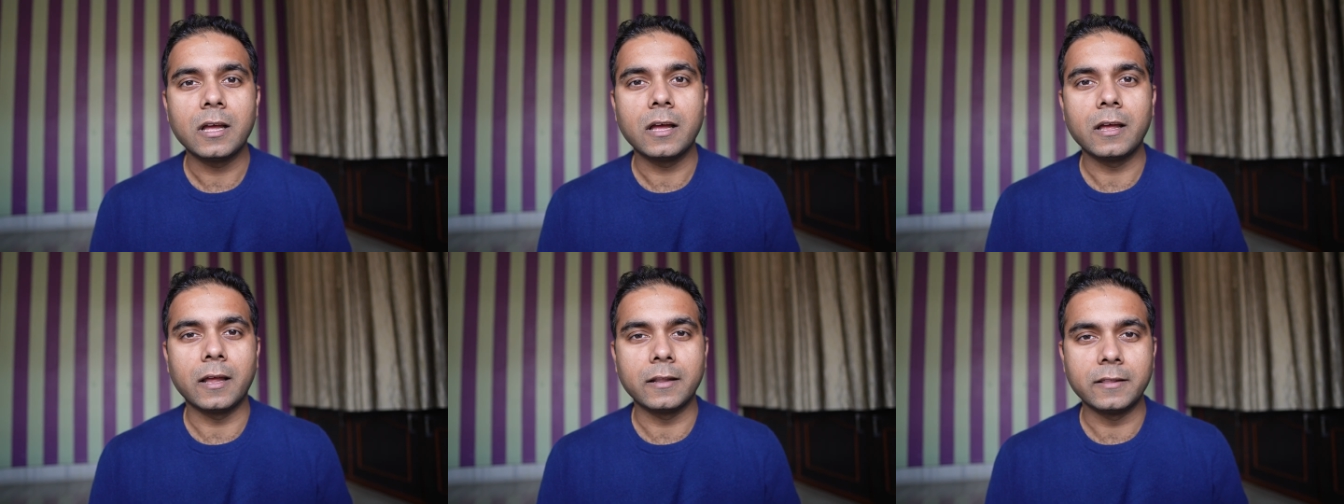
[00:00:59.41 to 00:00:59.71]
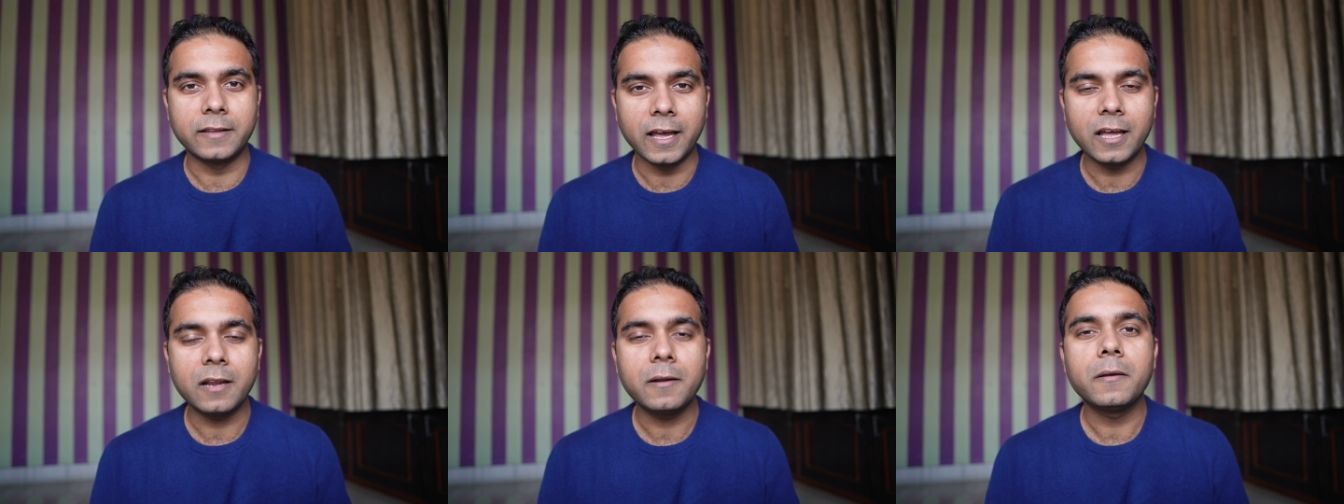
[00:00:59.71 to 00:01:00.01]
and
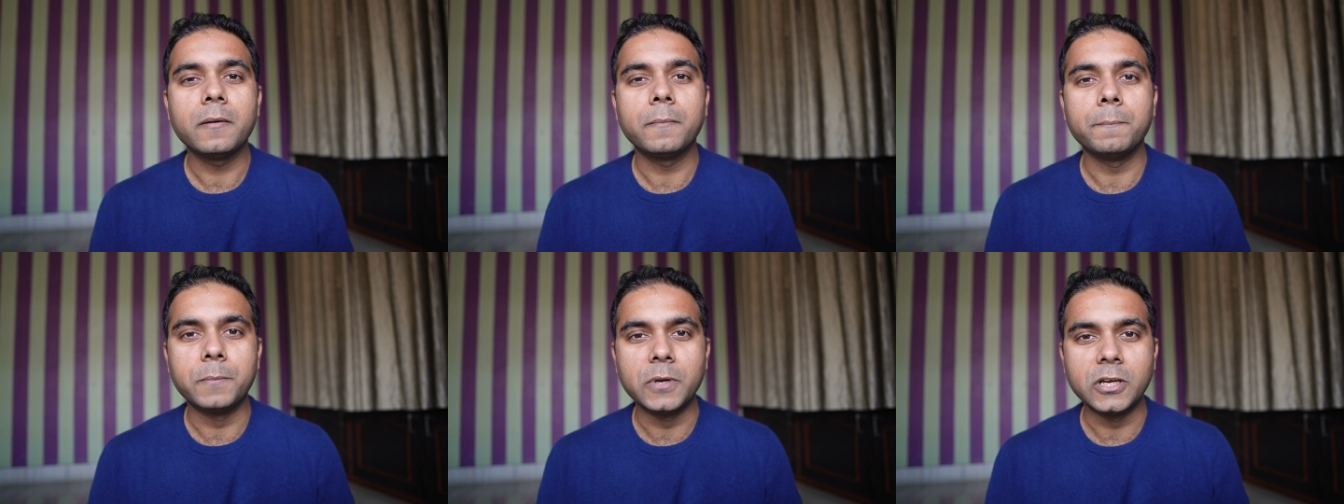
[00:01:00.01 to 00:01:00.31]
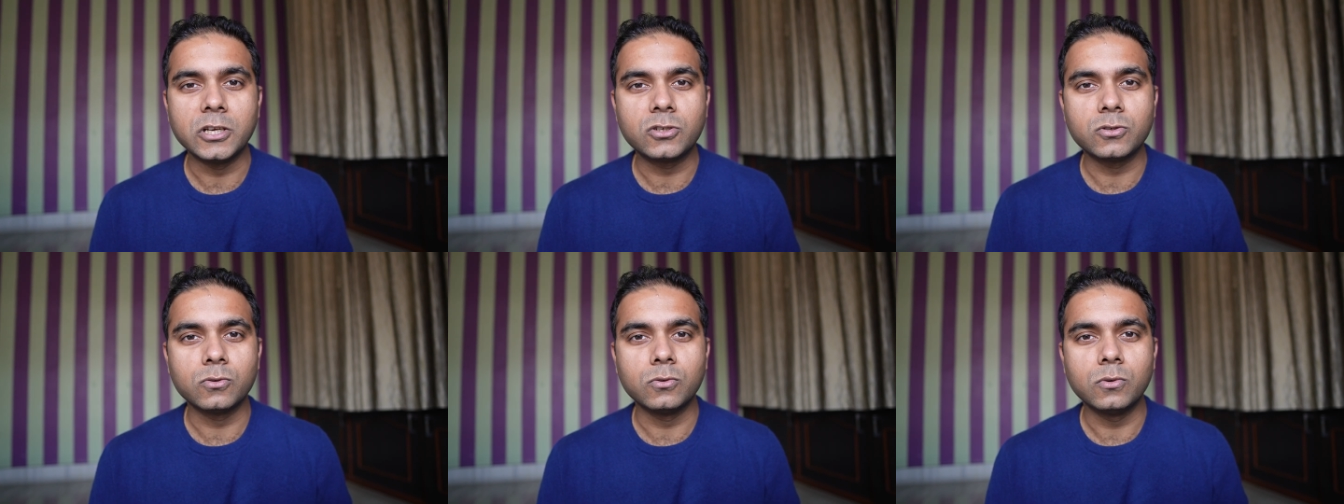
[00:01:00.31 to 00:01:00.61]
their
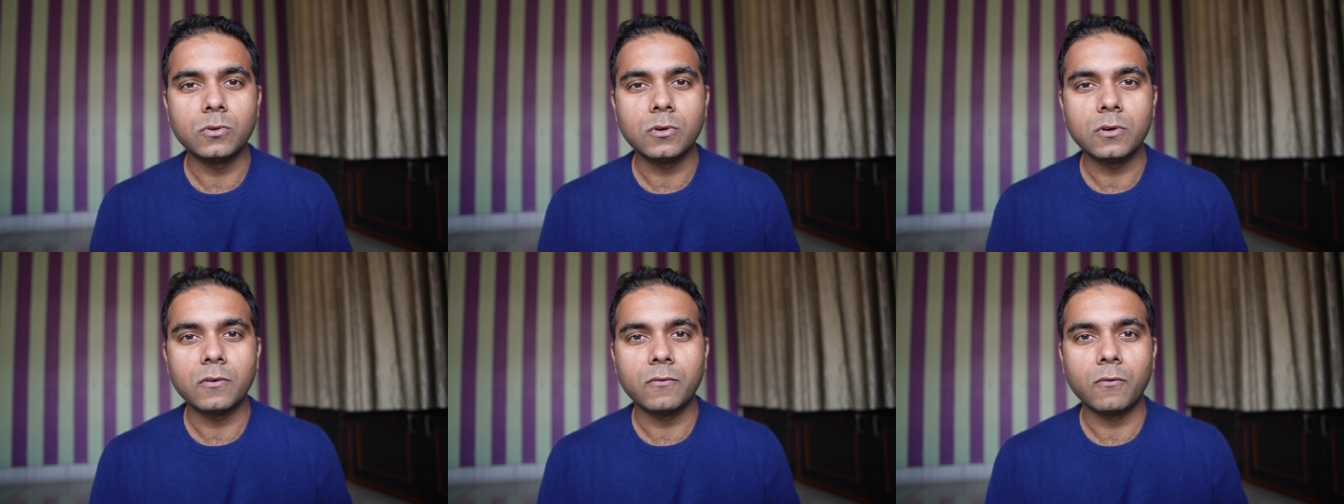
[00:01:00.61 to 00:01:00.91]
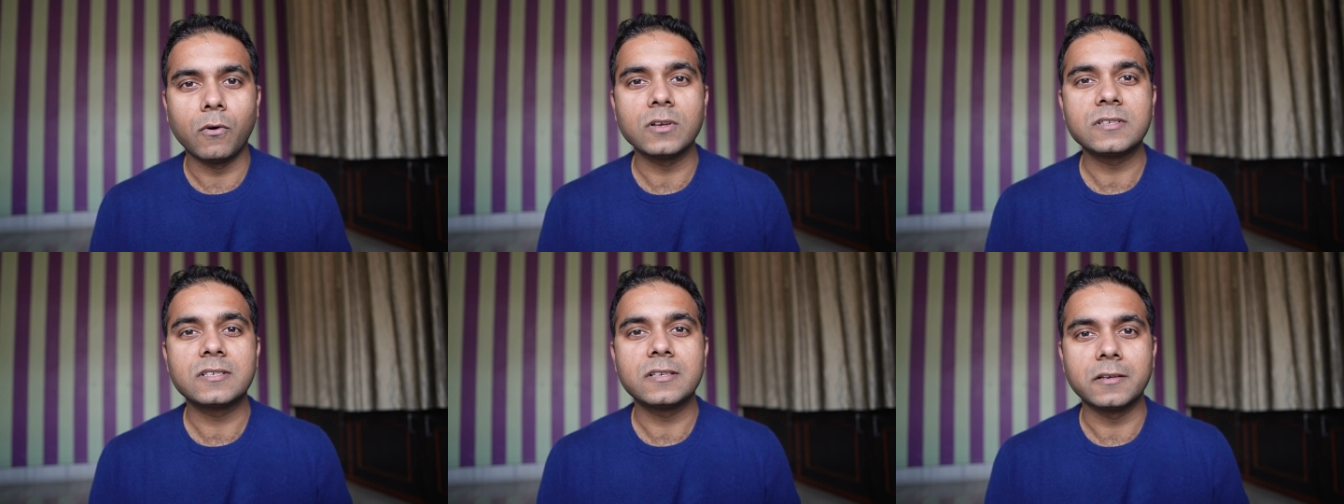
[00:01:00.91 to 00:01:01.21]
B2
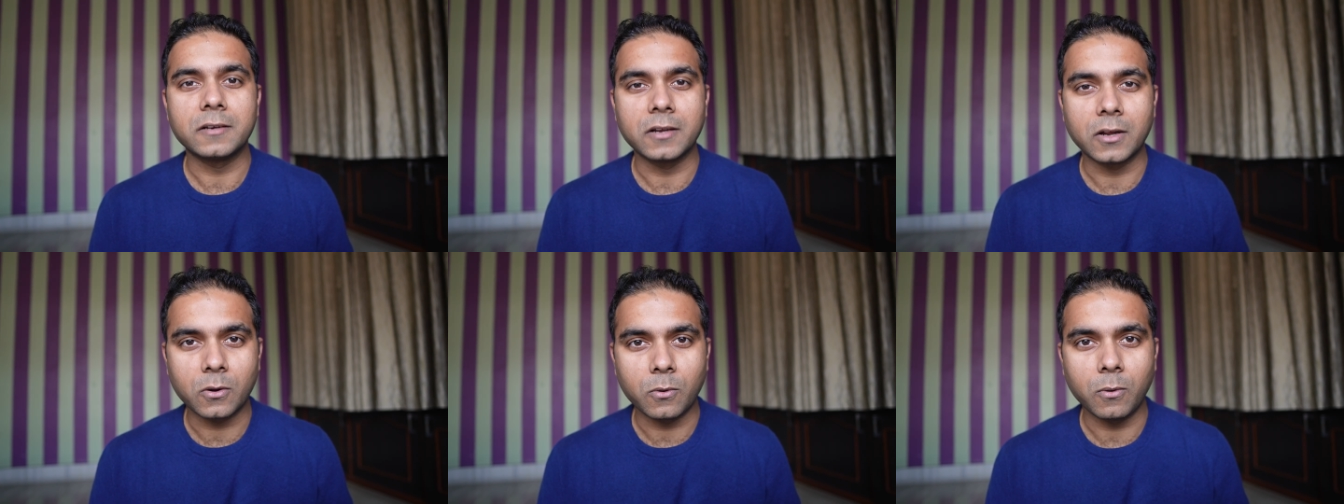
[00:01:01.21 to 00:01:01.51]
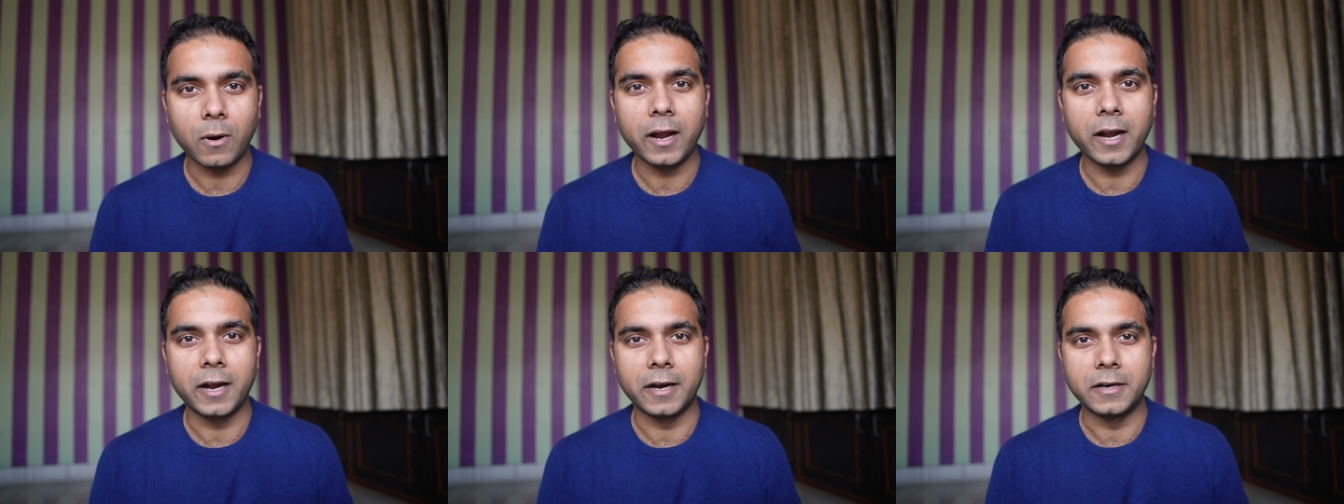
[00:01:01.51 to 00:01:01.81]
was
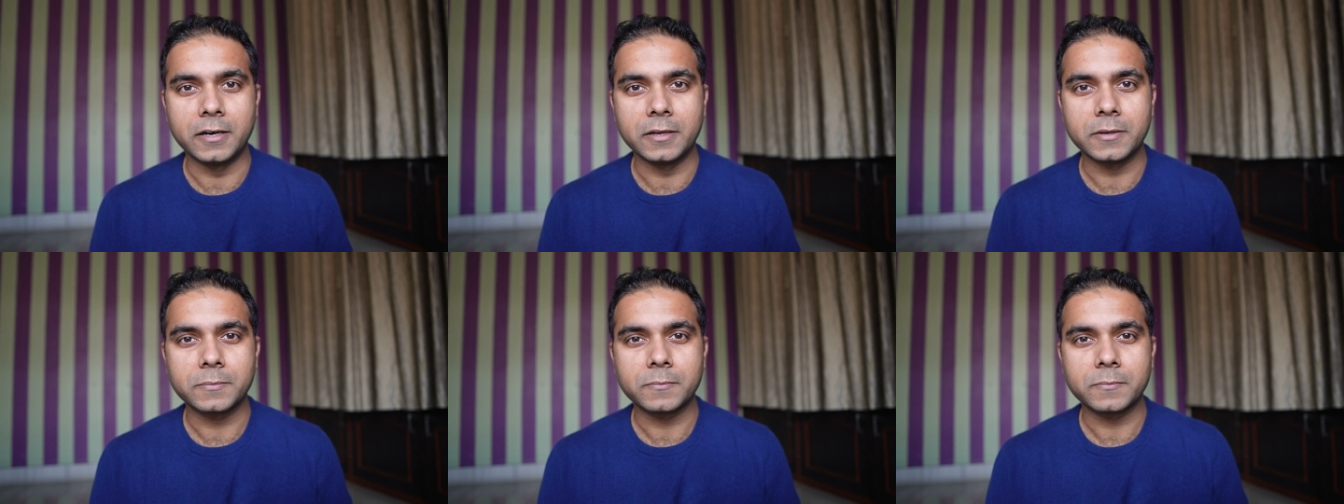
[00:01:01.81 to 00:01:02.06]
required.